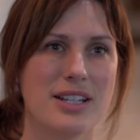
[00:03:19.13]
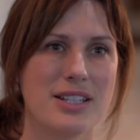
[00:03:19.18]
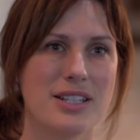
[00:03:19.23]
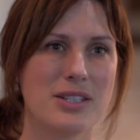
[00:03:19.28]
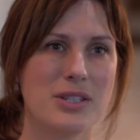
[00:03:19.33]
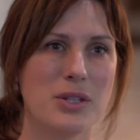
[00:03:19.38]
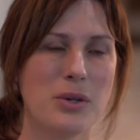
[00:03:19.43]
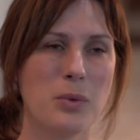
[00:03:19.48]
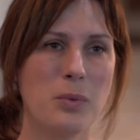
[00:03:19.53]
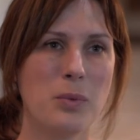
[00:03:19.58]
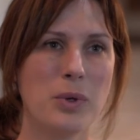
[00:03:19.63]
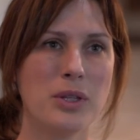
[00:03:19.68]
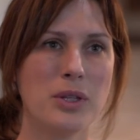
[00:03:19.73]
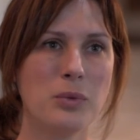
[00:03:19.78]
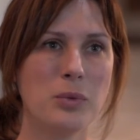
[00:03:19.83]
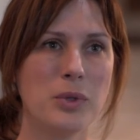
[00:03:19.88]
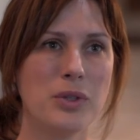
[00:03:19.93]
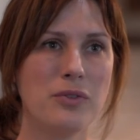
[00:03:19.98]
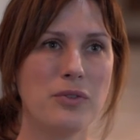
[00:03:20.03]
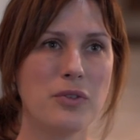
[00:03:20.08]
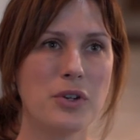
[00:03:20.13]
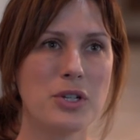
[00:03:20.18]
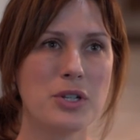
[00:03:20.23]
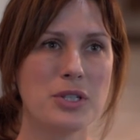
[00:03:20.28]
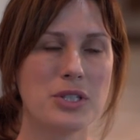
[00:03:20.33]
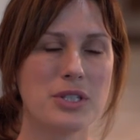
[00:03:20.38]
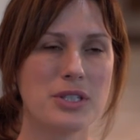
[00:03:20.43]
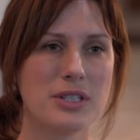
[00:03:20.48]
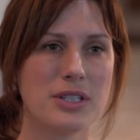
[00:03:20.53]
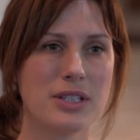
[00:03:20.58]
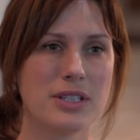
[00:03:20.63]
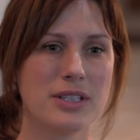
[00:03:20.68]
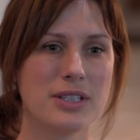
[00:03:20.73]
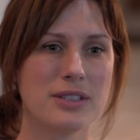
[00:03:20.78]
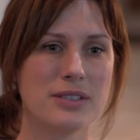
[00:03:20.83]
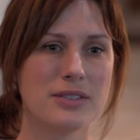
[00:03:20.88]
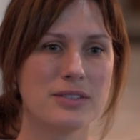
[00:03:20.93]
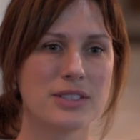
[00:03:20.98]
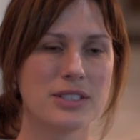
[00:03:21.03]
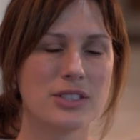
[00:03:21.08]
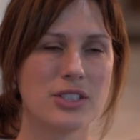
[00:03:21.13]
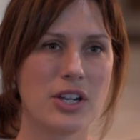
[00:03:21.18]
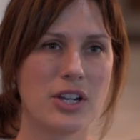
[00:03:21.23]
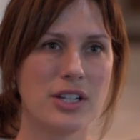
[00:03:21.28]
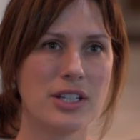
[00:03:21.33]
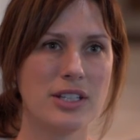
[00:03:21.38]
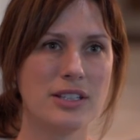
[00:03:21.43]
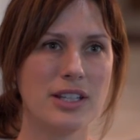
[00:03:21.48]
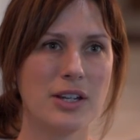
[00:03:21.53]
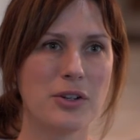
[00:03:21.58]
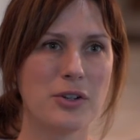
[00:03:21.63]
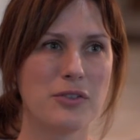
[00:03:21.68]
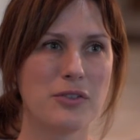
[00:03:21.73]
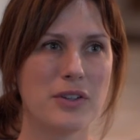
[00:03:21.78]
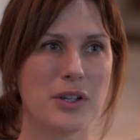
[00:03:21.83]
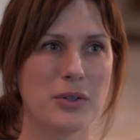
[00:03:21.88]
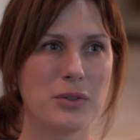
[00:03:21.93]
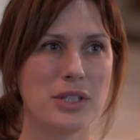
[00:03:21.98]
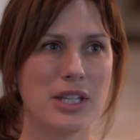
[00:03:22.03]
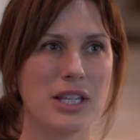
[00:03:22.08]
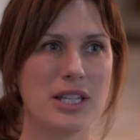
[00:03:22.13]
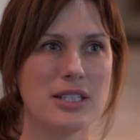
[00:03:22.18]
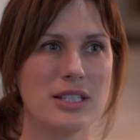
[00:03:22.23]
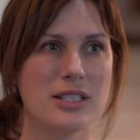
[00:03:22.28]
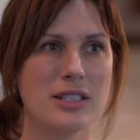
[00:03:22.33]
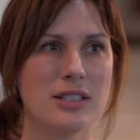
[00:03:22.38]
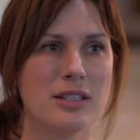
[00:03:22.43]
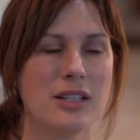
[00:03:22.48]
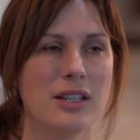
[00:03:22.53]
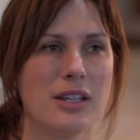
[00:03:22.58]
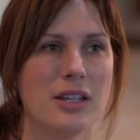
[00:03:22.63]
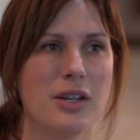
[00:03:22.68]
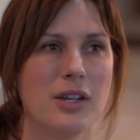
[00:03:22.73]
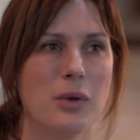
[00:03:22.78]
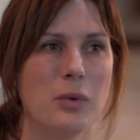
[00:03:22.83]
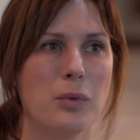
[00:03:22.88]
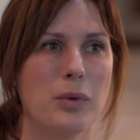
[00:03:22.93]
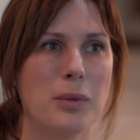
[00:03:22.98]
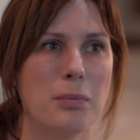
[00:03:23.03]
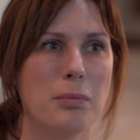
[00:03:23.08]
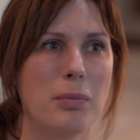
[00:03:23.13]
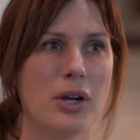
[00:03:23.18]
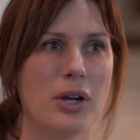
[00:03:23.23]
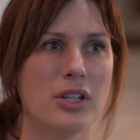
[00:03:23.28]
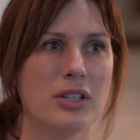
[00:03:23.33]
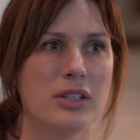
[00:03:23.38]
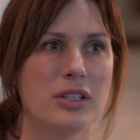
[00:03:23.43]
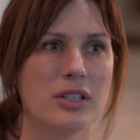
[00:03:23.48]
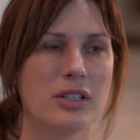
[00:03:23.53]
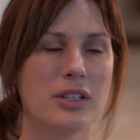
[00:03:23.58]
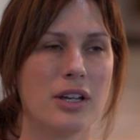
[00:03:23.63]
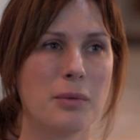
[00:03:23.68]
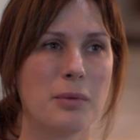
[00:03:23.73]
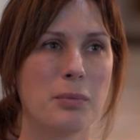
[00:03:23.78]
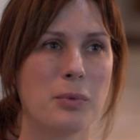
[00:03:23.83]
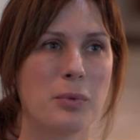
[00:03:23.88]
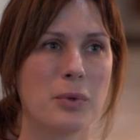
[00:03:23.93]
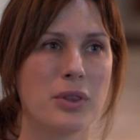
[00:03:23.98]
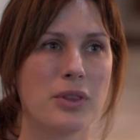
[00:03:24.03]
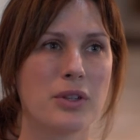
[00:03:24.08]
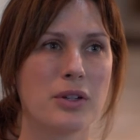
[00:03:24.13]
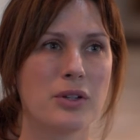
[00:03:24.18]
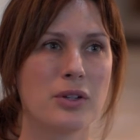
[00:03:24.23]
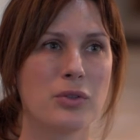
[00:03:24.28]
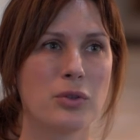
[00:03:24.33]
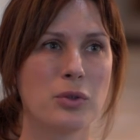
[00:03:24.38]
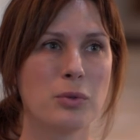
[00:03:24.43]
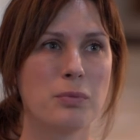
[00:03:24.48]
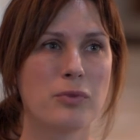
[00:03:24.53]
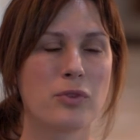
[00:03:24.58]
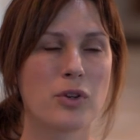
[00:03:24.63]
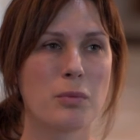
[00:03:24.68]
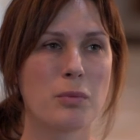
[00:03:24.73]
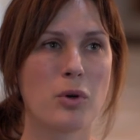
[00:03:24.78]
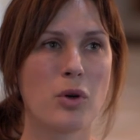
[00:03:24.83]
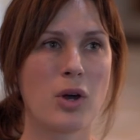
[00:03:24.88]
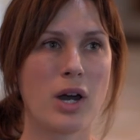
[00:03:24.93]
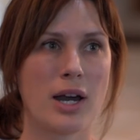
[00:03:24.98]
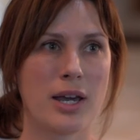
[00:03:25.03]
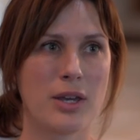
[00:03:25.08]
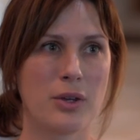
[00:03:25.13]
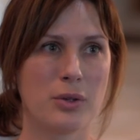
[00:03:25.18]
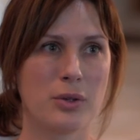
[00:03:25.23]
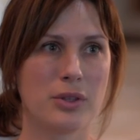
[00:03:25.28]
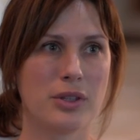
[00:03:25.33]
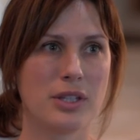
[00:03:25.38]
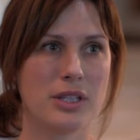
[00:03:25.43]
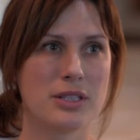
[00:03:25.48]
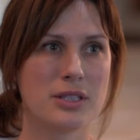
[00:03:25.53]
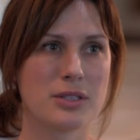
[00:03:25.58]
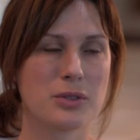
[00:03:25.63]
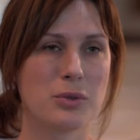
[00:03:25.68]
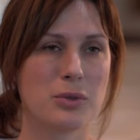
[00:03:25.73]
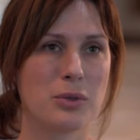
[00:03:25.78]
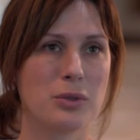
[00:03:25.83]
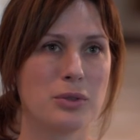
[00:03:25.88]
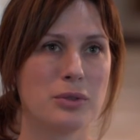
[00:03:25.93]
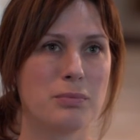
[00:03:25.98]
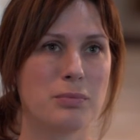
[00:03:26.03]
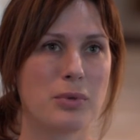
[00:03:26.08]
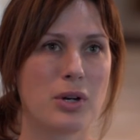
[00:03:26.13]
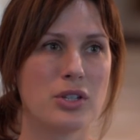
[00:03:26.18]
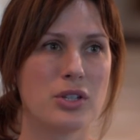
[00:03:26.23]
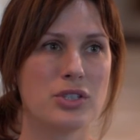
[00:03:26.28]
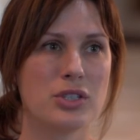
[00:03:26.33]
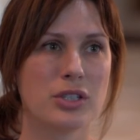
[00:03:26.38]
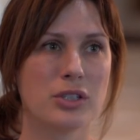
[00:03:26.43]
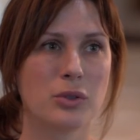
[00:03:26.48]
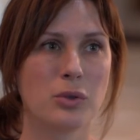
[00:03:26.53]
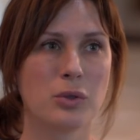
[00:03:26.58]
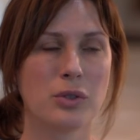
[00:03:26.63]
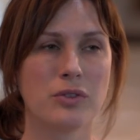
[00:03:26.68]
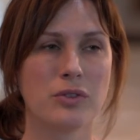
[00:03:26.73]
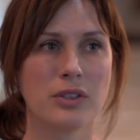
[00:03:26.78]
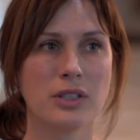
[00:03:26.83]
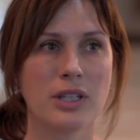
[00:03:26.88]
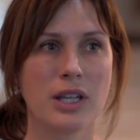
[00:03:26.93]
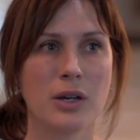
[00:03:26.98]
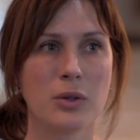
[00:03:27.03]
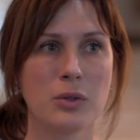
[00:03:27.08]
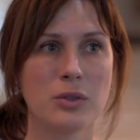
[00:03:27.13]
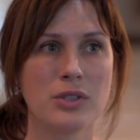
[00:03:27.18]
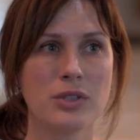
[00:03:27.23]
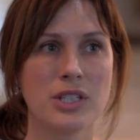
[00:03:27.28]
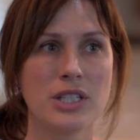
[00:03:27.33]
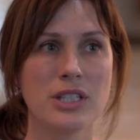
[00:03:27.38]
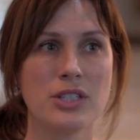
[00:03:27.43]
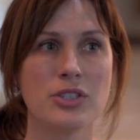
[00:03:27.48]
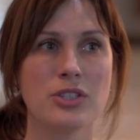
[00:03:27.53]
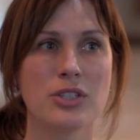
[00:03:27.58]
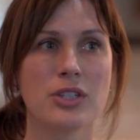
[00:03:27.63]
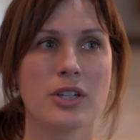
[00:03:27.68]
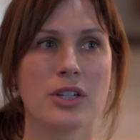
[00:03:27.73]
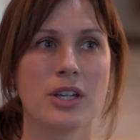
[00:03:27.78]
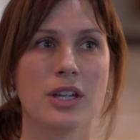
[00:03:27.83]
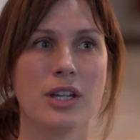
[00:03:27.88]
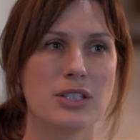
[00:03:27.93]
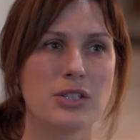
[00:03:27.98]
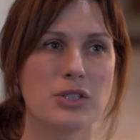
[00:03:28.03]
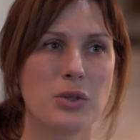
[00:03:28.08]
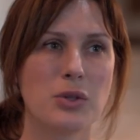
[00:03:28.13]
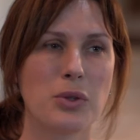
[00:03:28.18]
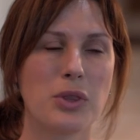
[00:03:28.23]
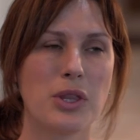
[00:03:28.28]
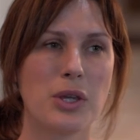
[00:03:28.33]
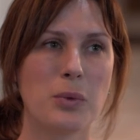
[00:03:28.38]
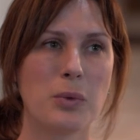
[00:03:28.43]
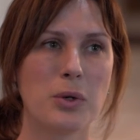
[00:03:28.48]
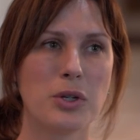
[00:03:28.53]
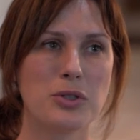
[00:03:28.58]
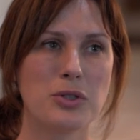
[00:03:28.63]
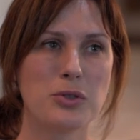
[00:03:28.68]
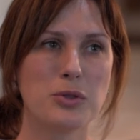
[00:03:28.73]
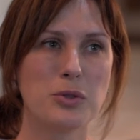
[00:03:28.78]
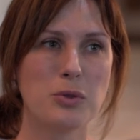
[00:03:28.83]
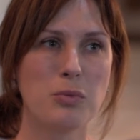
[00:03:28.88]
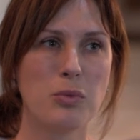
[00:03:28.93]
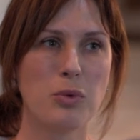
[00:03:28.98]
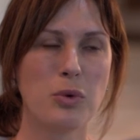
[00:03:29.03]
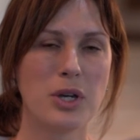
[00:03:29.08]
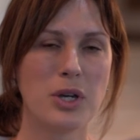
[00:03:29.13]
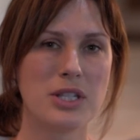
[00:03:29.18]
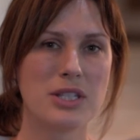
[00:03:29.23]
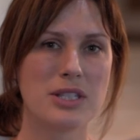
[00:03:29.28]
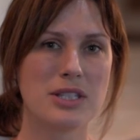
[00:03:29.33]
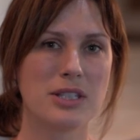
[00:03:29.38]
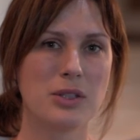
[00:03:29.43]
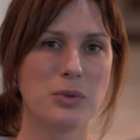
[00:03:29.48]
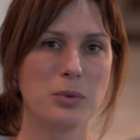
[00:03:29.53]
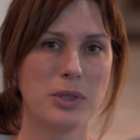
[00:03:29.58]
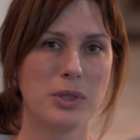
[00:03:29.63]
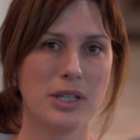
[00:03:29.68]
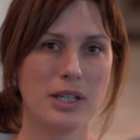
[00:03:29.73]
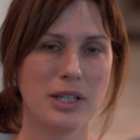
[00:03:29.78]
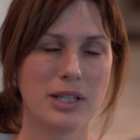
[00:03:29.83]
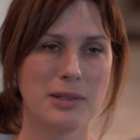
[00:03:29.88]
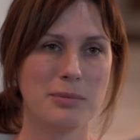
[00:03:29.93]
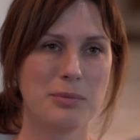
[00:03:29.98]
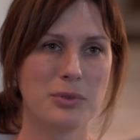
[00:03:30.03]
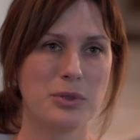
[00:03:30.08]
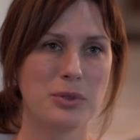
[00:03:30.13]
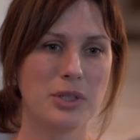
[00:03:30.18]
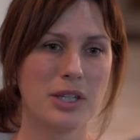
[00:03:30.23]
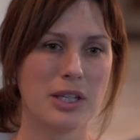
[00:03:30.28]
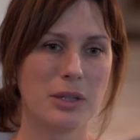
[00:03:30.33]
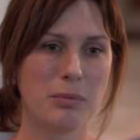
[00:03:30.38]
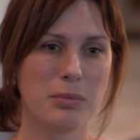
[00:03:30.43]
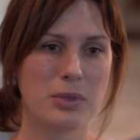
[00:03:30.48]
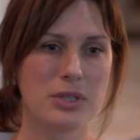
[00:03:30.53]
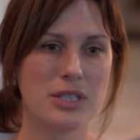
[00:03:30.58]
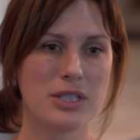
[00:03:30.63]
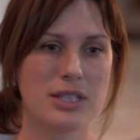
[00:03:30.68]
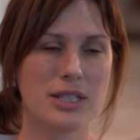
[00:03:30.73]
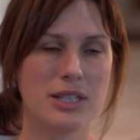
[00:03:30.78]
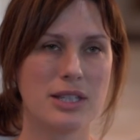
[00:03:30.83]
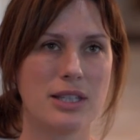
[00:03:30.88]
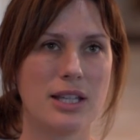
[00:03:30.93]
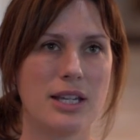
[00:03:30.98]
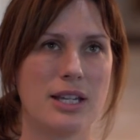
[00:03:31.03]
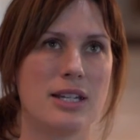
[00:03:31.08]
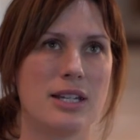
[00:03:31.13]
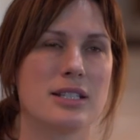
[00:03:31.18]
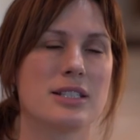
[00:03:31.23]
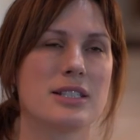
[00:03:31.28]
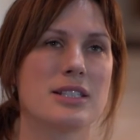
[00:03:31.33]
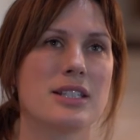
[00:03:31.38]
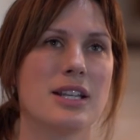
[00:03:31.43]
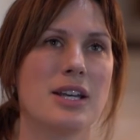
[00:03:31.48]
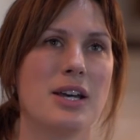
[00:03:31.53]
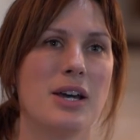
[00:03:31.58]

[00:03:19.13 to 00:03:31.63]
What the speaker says: So when we first started our foundation, we partnered up with a group from Ohio that's called Project Orphan Outreach. So there were 2 boys that we helped to get prosthetics.